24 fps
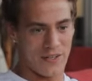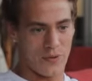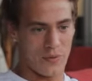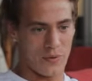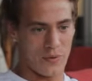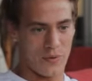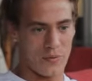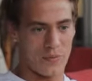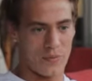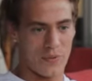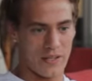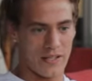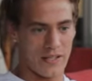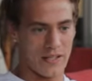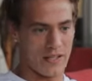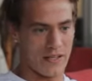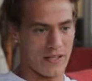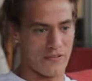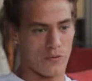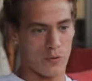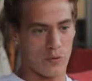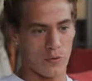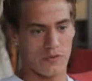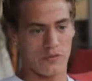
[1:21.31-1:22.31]
when we play like
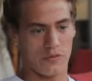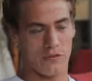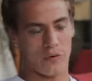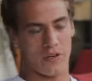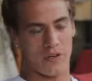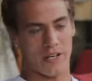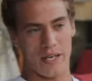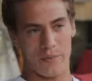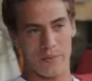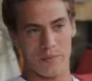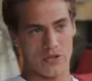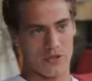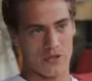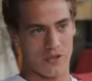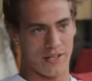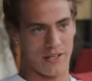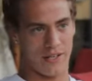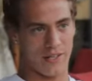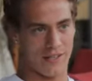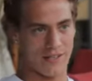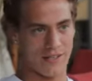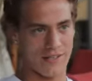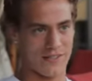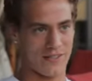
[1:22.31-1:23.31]
a 4v4 game in
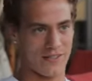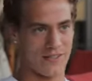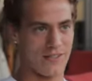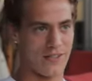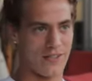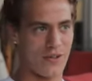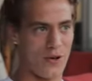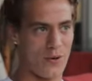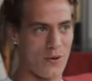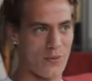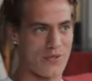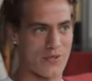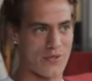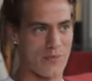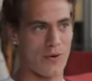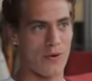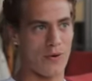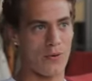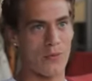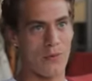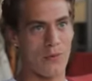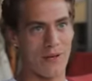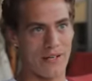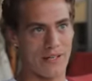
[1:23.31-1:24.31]
training, it's not always about
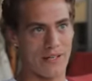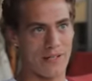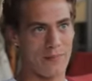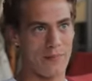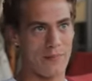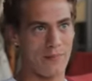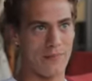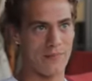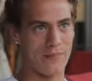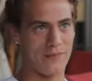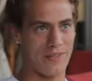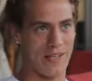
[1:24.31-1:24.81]
winning.